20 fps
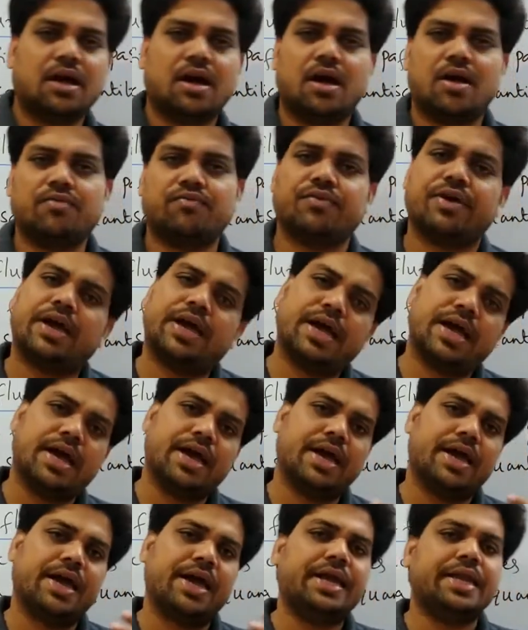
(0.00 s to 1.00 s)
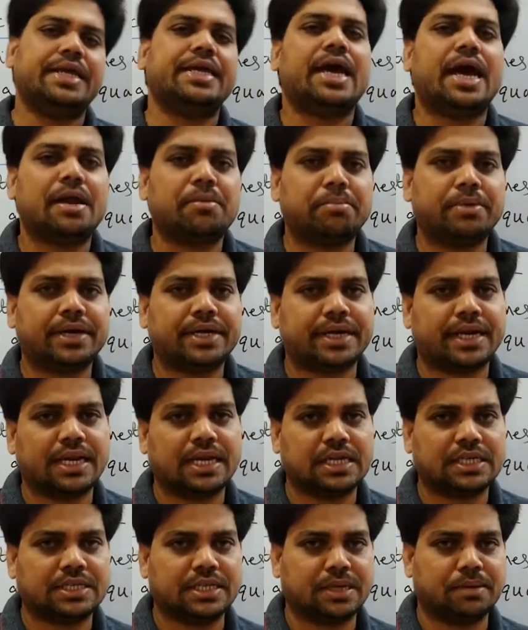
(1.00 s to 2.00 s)
of any arbitrary
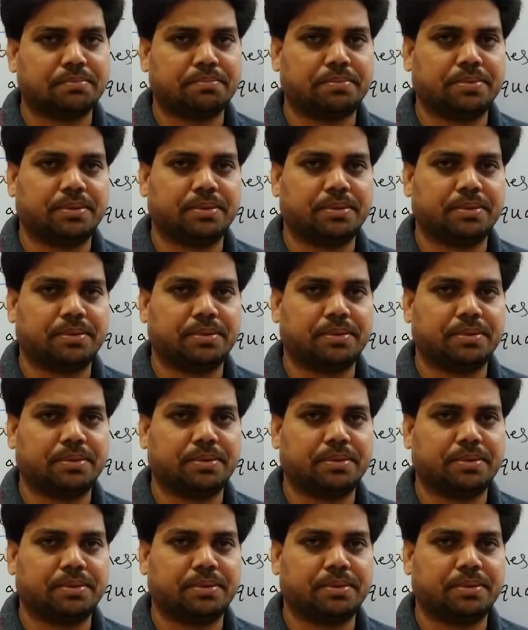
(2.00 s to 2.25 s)
shape.